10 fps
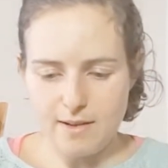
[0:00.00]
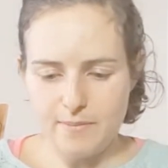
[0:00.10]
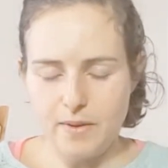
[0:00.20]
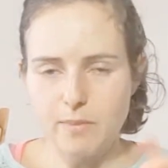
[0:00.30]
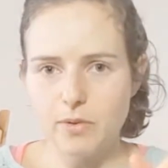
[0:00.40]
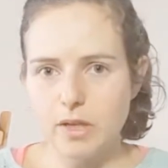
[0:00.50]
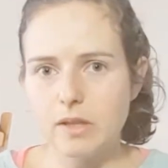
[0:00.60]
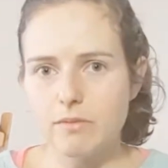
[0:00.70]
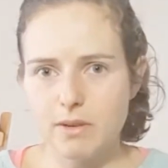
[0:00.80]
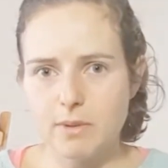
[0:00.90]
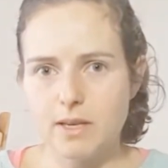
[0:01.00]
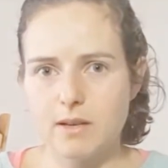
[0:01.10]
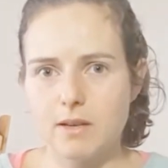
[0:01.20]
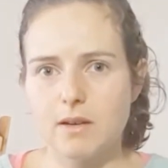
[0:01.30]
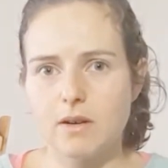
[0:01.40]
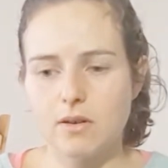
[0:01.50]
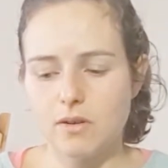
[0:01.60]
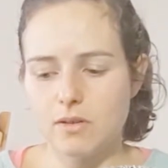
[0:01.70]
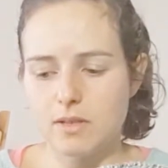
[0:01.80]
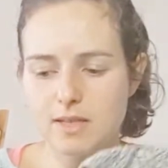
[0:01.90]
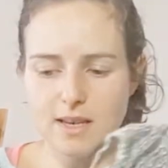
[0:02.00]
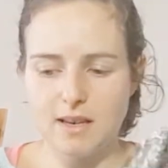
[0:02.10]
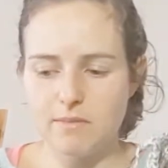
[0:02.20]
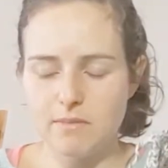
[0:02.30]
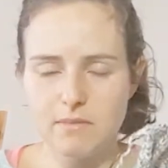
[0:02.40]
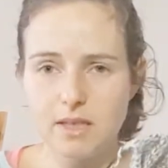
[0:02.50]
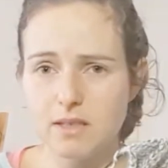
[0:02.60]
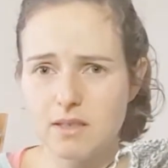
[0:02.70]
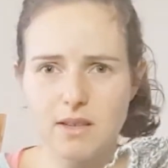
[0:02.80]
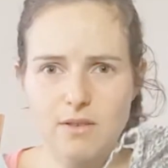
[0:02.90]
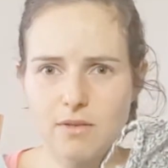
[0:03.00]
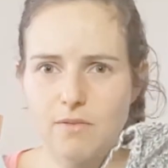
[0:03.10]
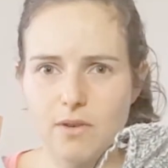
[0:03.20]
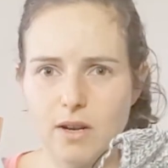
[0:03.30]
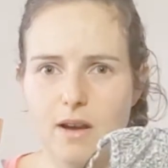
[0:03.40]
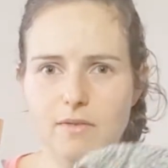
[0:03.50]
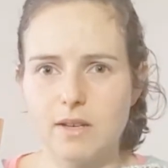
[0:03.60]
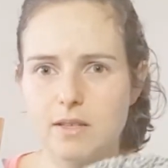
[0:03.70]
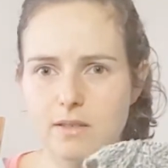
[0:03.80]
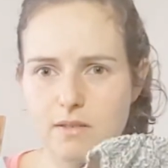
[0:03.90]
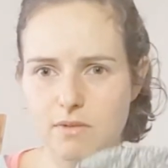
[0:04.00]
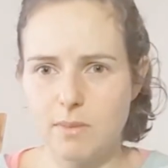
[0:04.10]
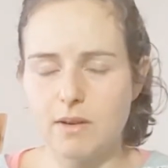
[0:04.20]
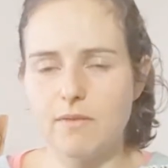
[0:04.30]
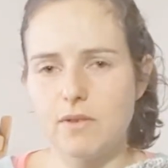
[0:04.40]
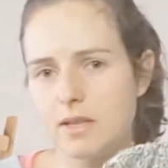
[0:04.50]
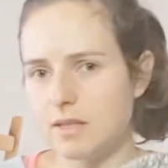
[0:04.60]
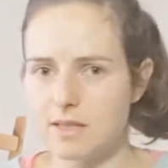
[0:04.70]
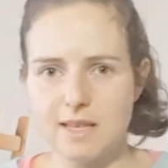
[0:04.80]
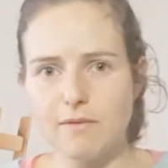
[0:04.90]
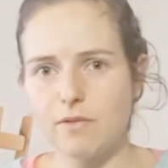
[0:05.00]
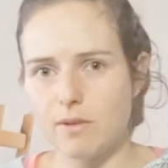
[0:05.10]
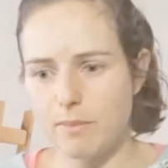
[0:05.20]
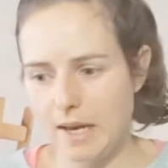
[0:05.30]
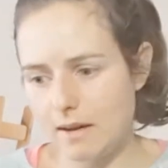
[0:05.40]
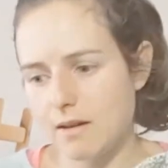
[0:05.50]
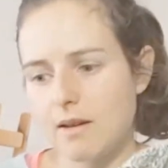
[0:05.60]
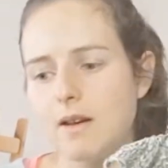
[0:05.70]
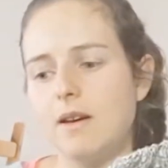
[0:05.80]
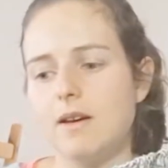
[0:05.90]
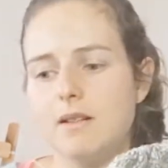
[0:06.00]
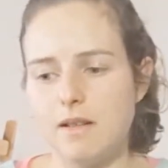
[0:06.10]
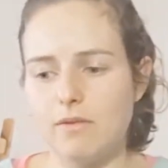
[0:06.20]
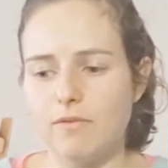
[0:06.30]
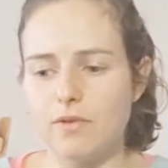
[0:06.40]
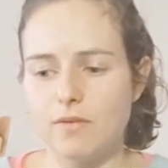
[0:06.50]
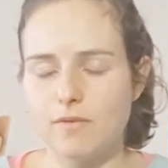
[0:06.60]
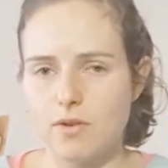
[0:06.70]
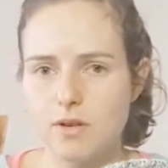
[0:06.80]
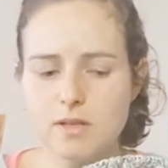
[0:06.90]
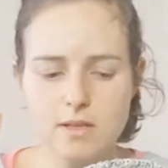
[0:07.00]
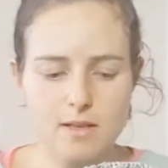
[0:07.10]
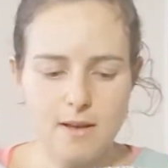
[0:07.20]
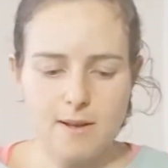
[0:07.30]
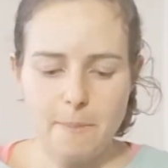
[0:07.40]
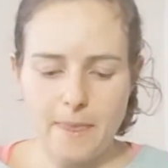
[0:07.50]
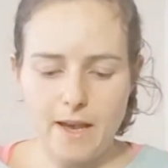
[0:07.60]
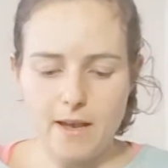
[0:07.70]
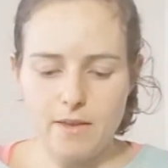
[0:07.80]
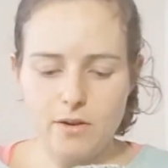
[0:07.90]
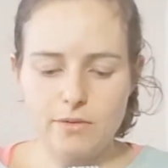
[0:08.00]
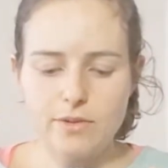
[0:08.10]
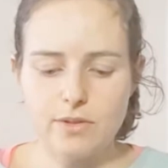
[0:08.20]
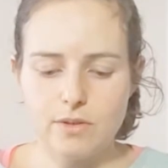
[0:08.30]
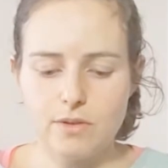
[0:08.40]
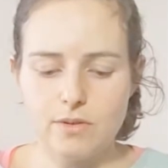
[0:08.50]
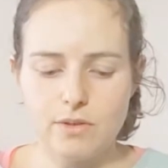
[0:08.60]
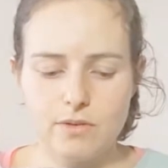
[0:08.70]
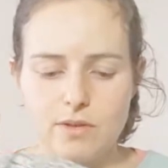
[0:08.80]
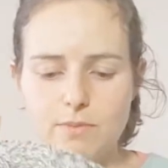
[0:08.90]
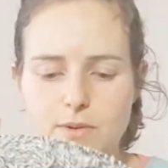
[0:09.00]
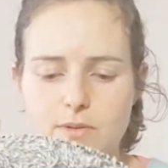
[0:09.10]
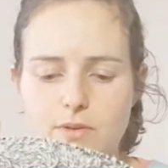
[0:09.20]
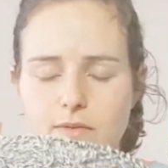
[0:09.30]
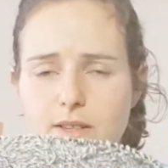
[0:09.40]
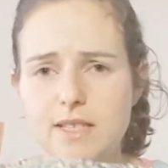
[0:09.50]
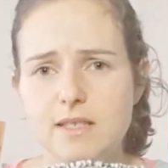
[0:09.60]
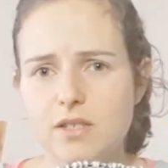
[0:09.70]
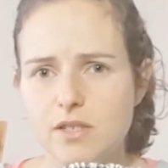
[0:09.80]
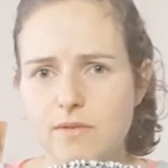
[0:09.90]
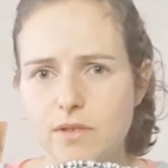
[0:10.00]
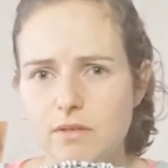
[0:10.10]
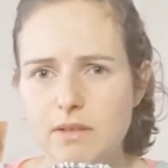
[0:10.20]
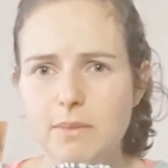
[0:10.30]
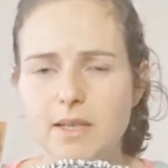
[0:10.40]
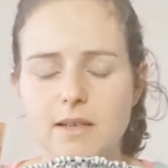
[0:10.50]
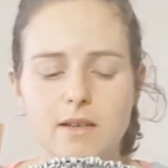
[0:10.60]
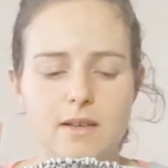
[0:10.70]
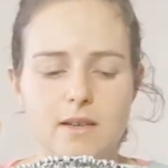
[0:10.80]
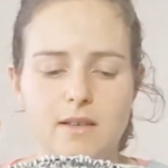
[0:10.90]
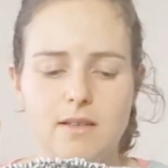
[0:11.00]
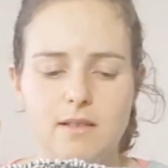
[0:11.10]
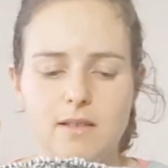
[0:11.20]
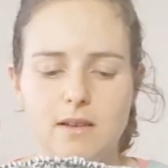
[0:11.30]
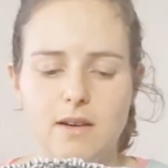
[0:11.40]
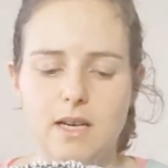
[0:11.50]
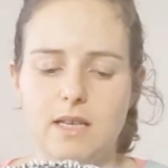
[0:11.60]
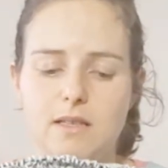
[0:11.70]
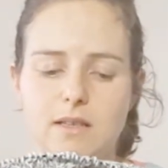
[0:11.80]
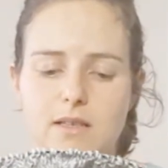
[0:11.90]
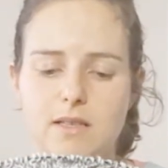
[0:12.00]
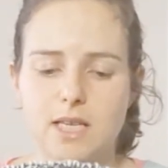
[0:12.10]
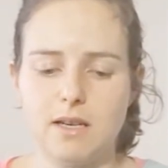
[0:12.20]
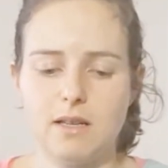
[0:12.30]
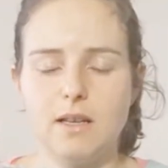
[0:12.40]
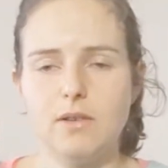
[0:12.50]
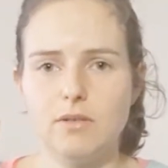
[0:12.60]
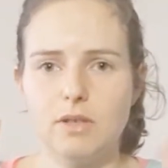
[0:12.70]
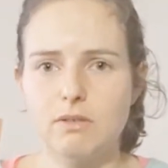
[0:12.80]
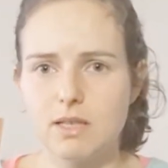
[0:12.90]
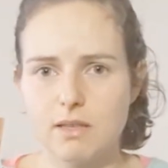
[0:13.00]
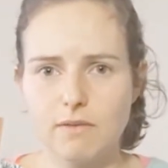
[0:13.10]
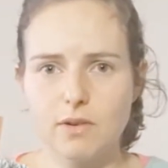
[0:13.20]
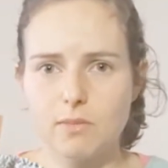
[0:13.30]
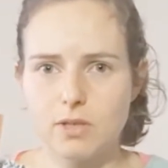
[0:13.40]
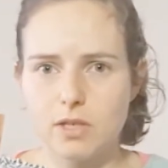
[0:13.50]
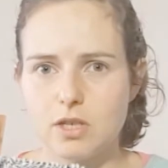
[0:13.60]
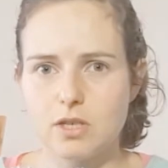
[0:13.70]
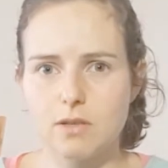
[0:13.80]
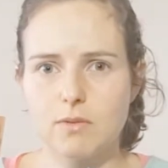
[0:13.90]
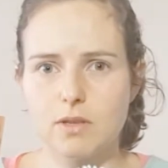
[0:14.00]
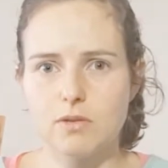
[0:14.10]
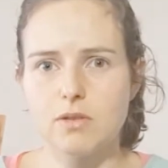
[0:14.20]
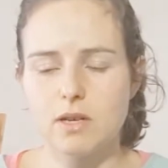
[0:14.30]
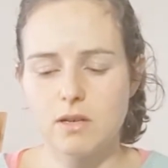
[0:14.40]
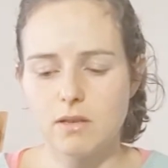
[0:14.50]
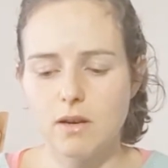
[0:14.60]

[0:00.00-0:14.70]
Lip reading: I'm doing the ribbing on the same needles, like on the 4.5 needles. The ribbing for, I did the same for the back and now for the fronts. And also you're supposed to have less stitches for the ribbing, and I did the same, and then you increase a few more stitches once you start